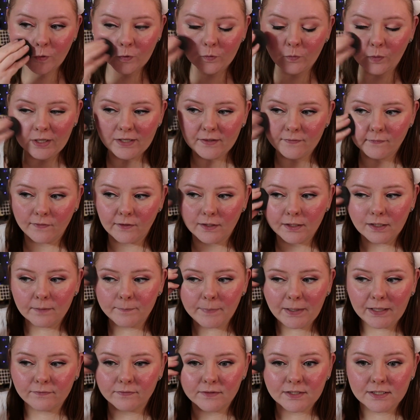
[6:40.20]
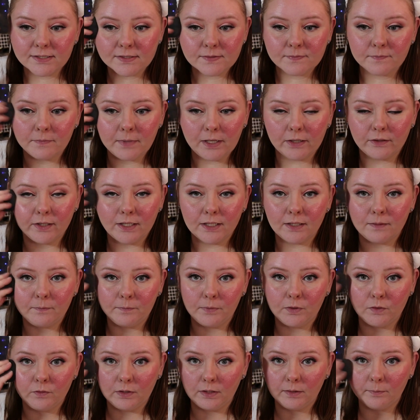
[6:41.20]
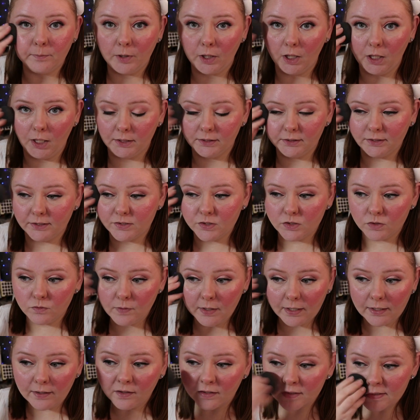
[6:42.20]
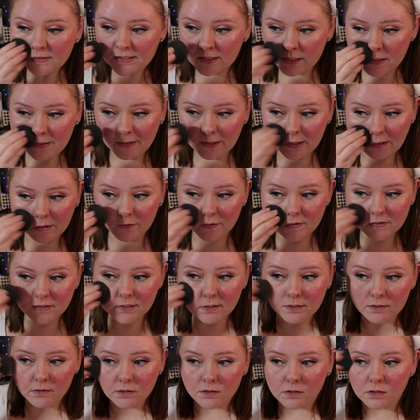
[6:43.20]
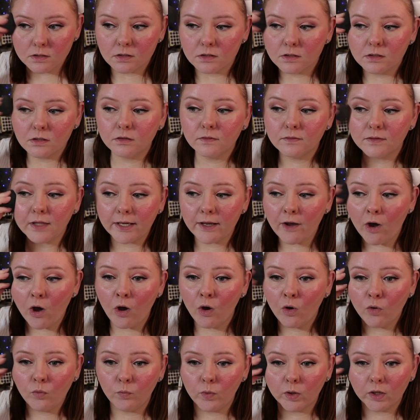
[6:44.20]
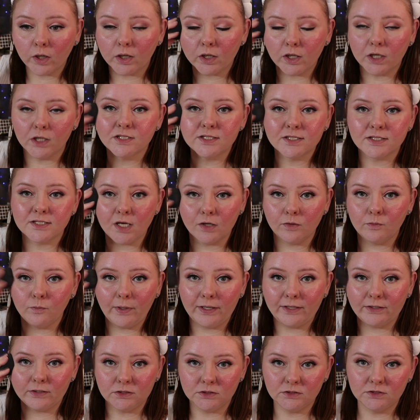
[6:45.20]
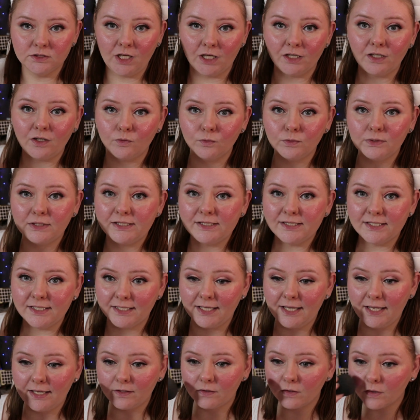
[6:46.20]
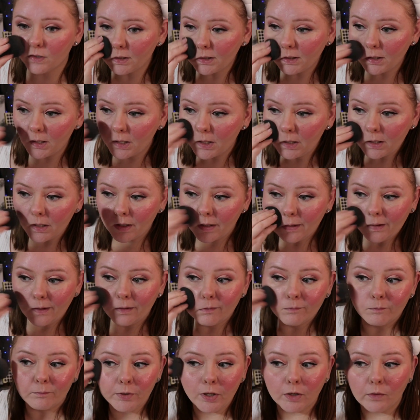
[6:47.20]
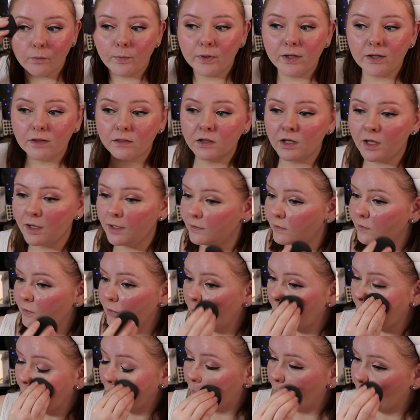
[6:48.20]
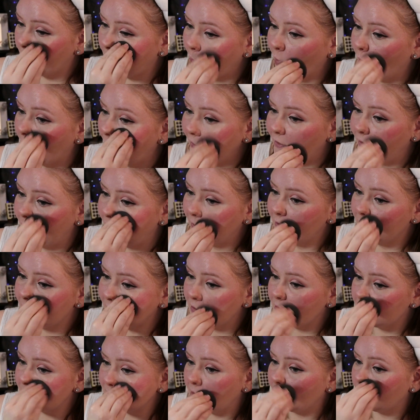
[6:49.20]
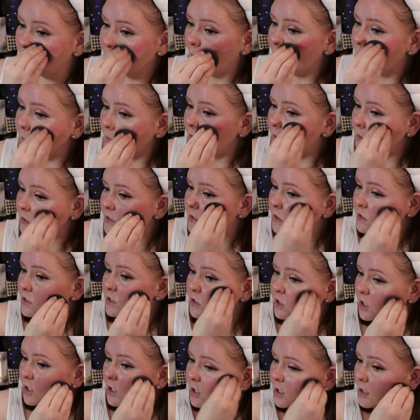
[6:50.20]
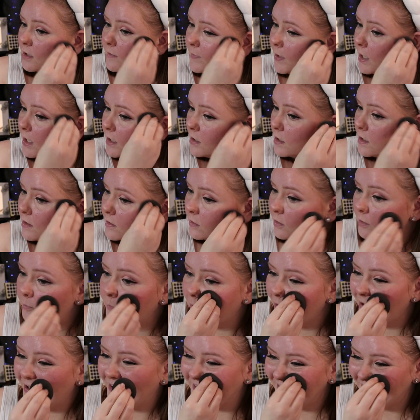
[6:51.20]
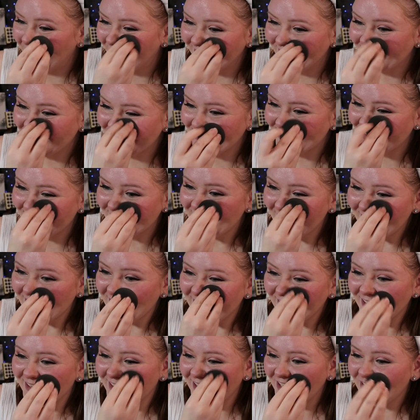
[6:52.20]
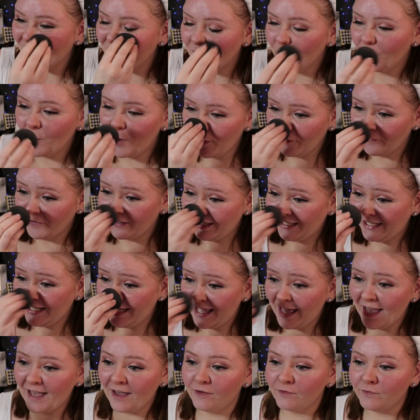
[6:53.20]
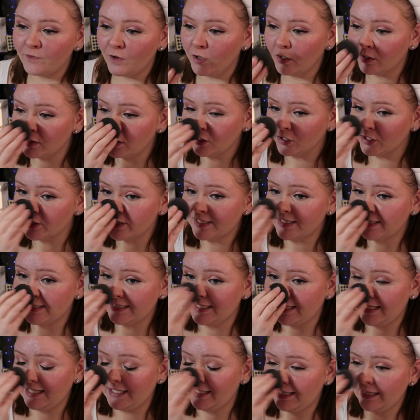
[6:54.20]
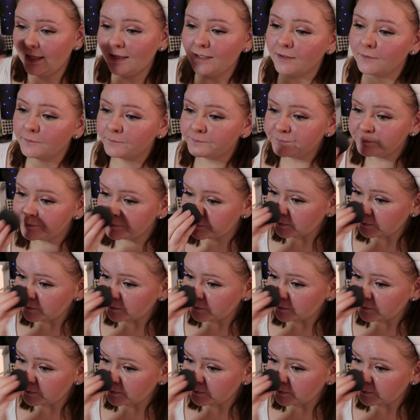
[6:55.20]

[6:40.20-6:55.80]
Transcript: The great thing about these Merit Beauty products, you guys, is they all work so well not only together, but with other products. They're not going to disturb the products that you already have on your skin.